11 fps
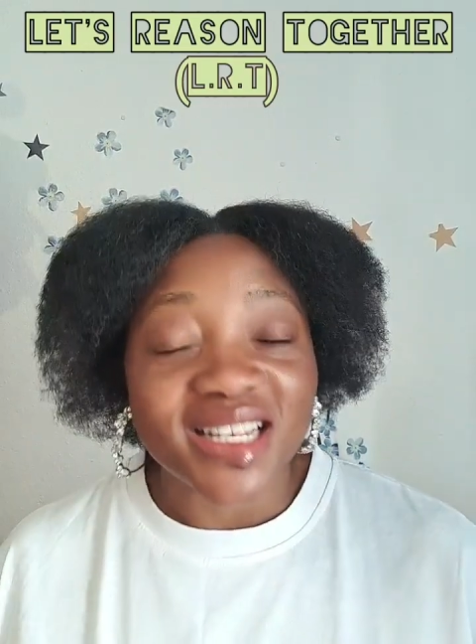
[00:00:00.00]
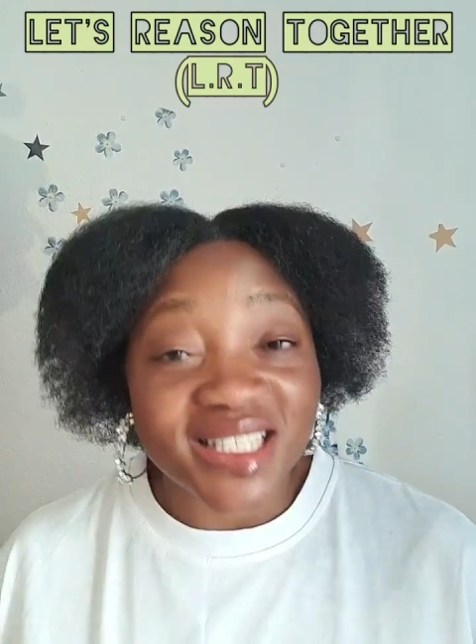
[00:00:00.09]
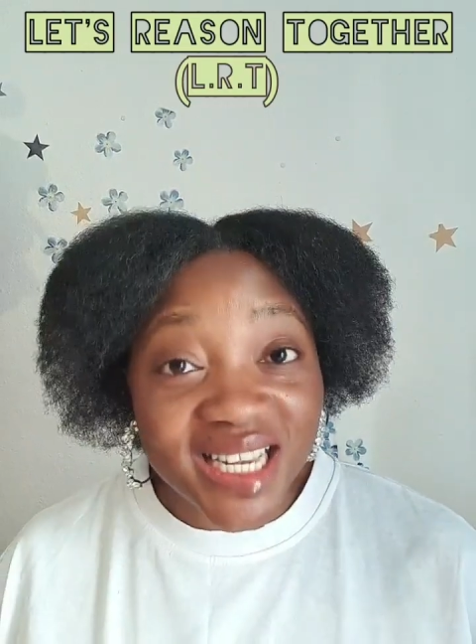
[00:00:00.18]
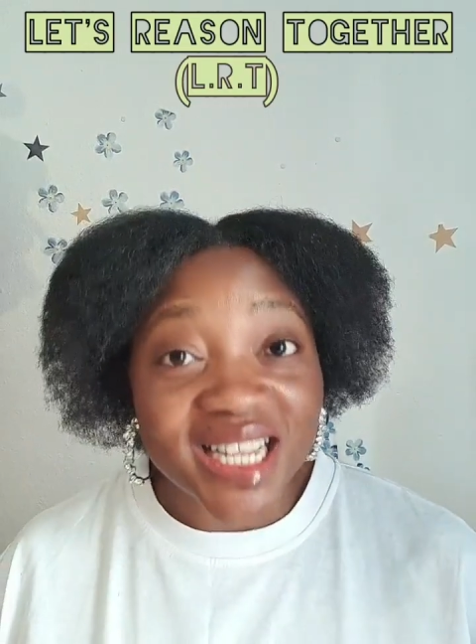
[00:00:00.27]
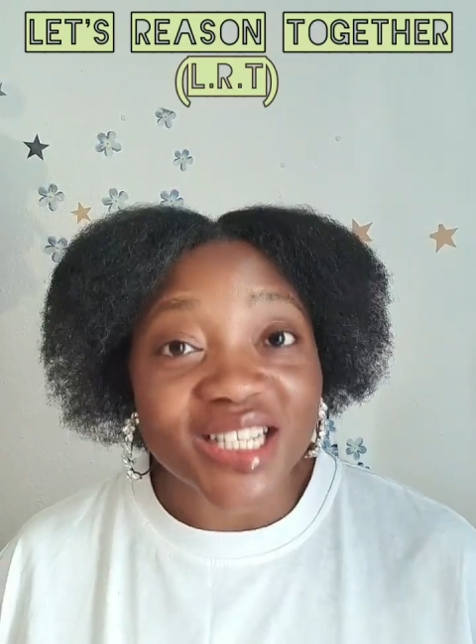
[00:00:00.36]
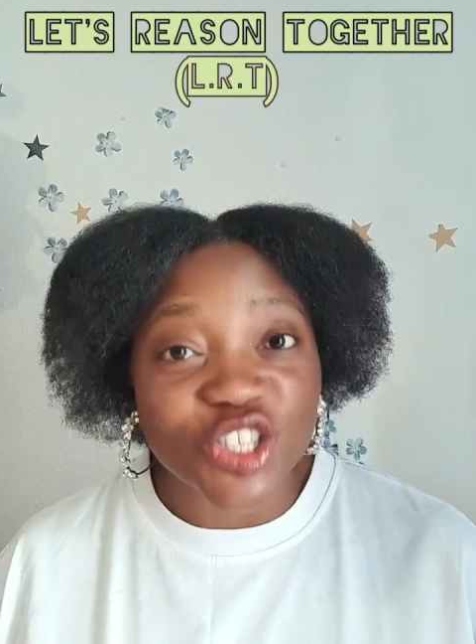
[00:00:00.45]

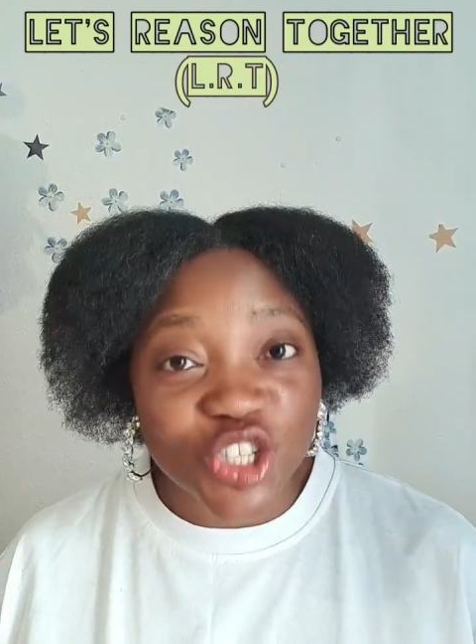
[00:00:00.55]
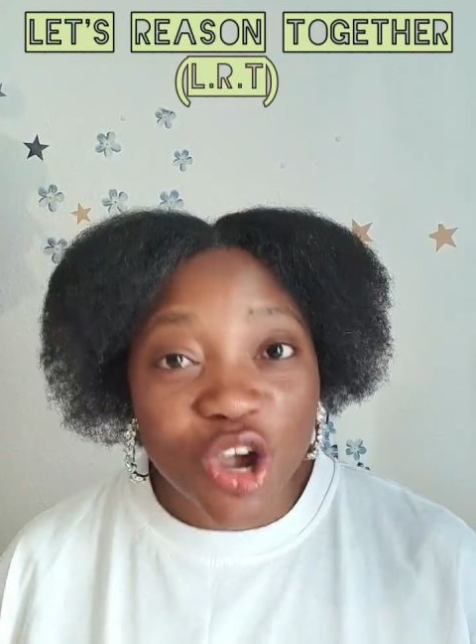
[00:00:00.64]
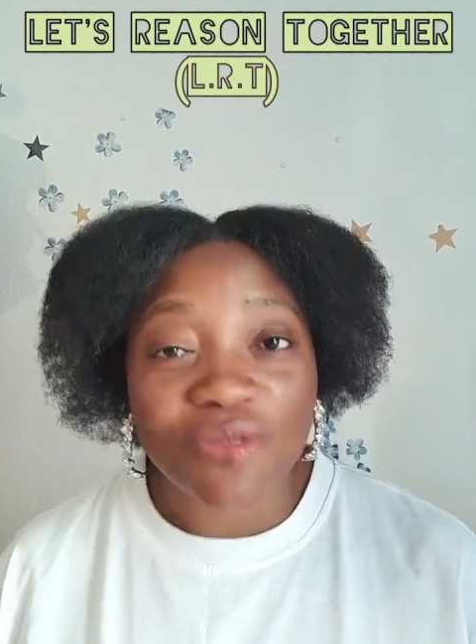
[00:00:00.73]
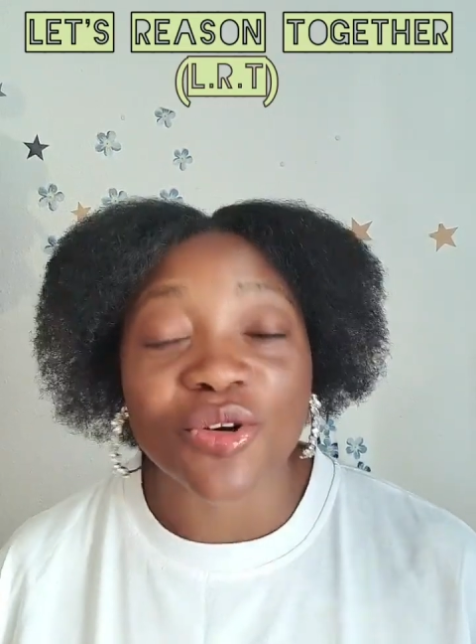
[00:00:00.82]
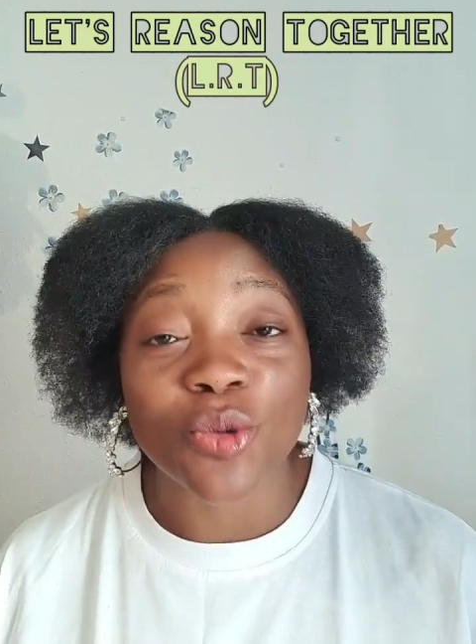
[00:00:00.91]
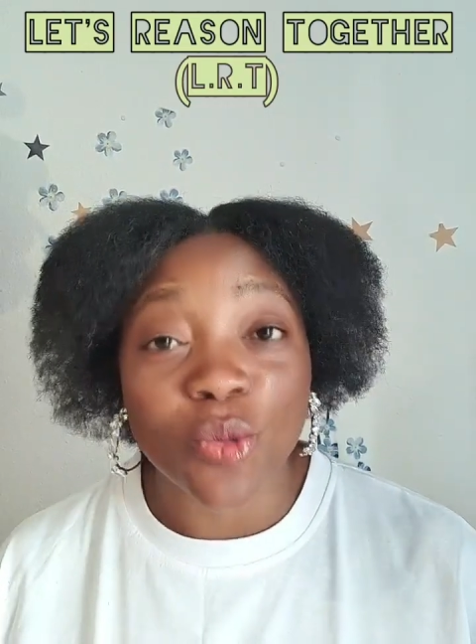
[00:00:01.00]
did
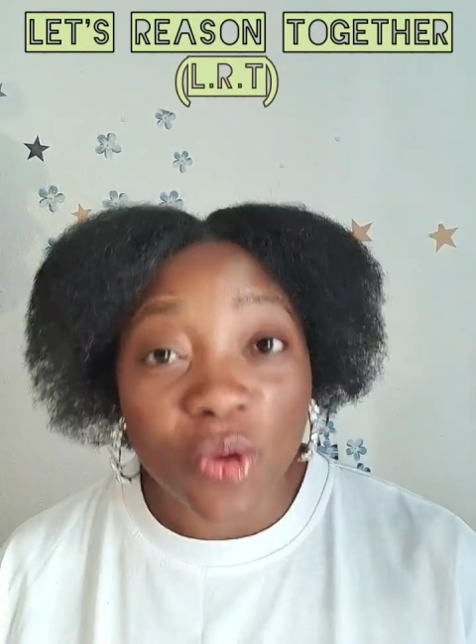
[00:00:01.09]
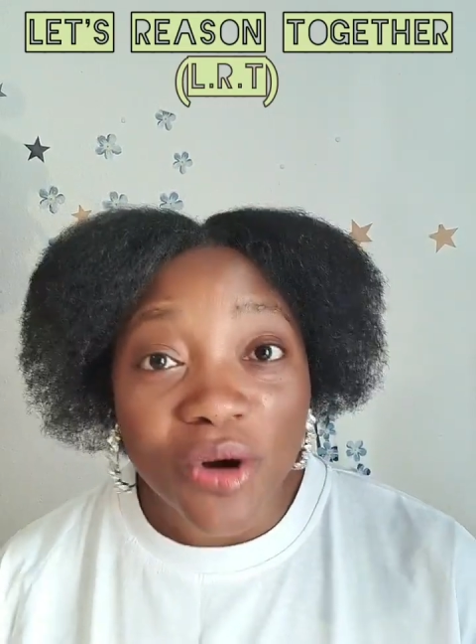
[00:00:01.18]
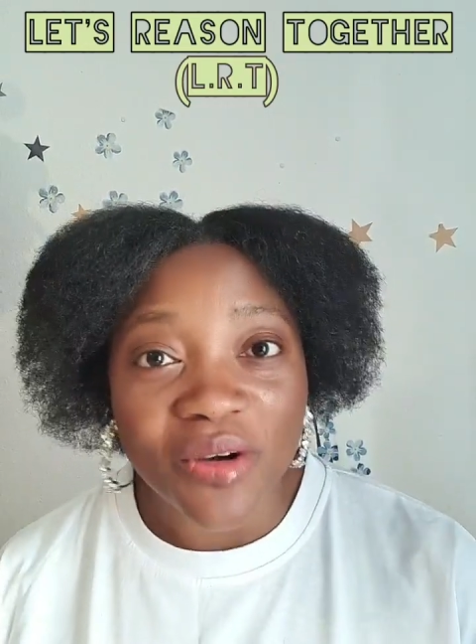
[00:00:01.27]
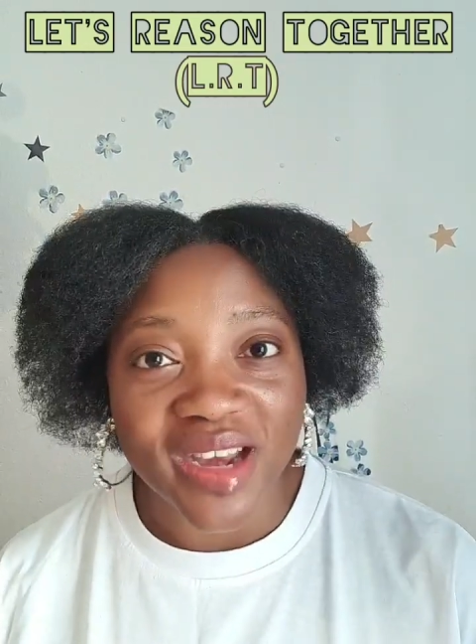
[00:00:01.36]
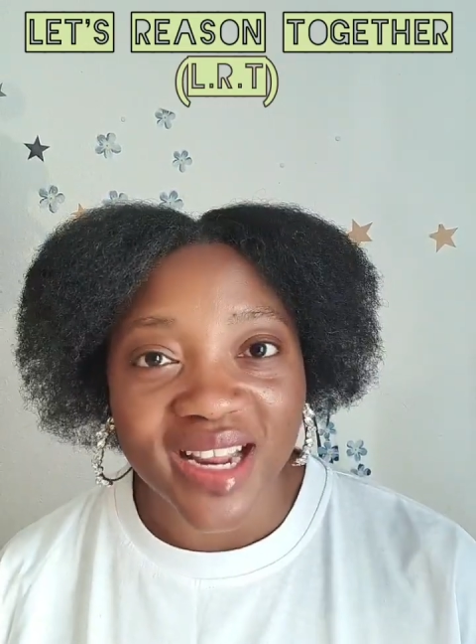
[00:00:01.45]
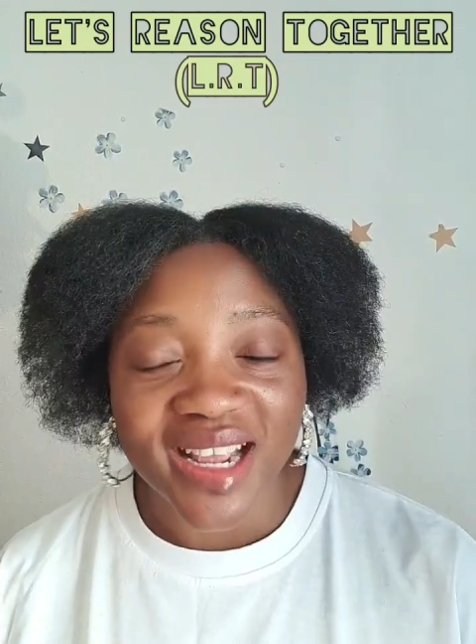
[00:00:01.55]
suffer
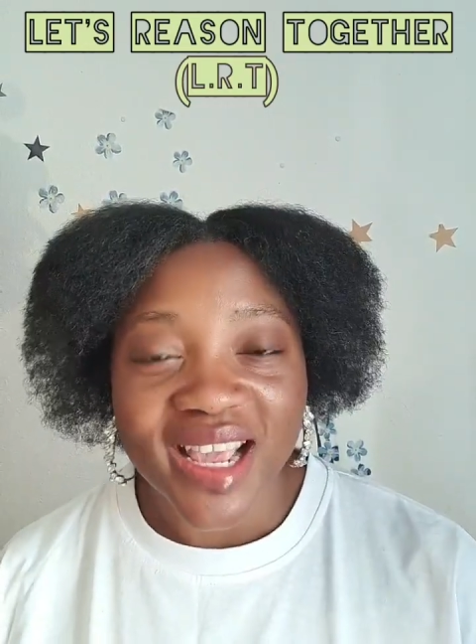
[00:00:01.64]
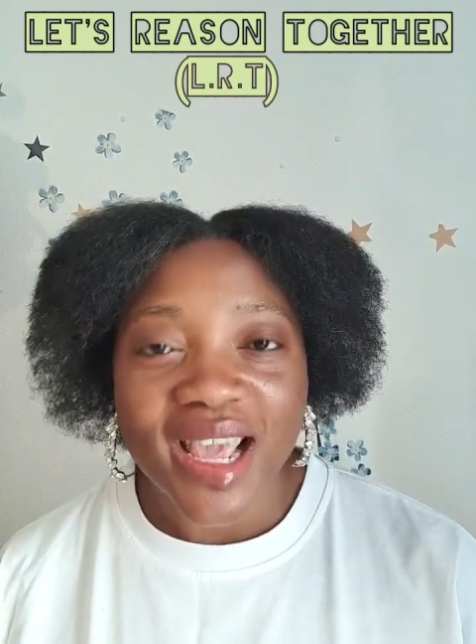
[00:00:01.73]
worry,